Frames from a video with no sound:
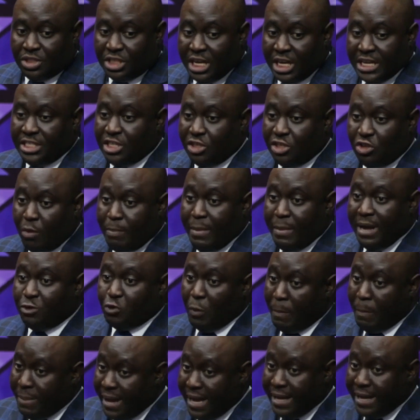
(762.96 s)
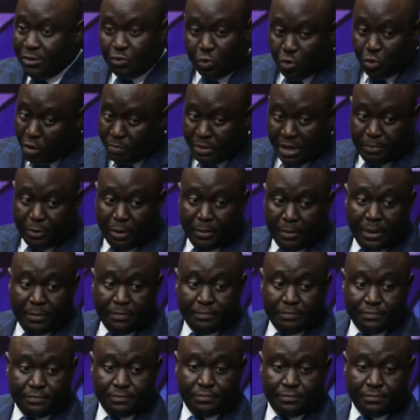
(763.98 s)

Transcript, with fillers: changing your mind to buy it will not be a problem.